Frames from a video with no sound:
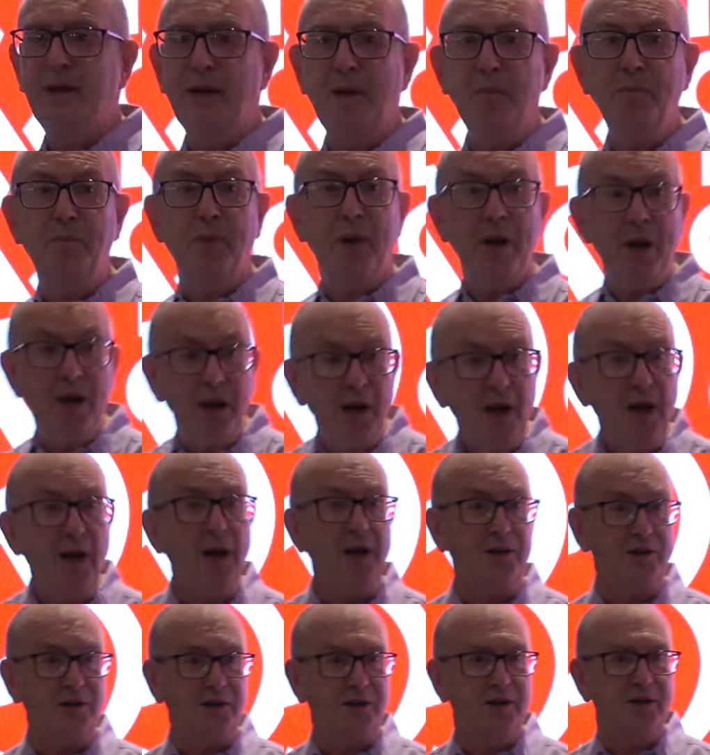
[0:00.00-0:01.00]
the
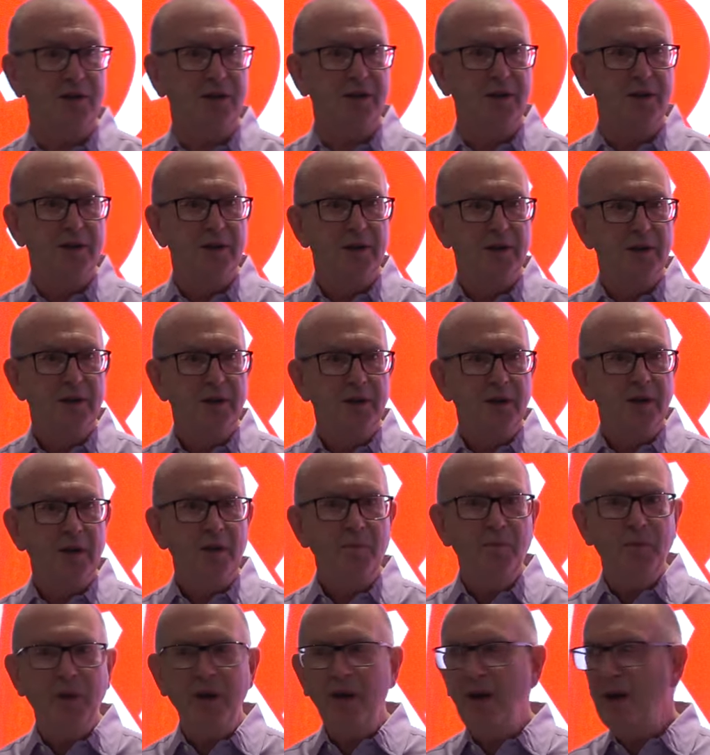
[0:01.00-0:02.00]
imperialists,
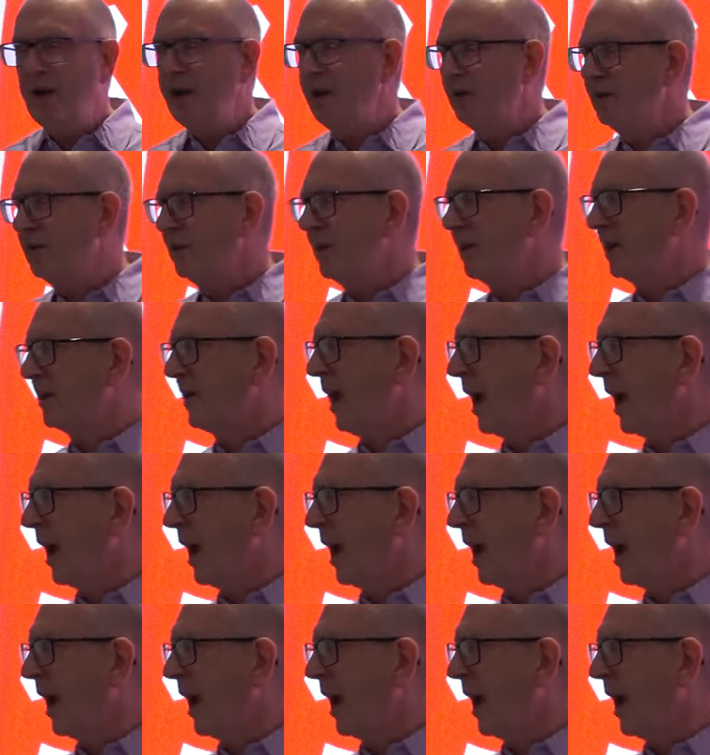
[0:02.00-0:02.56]
appealing to the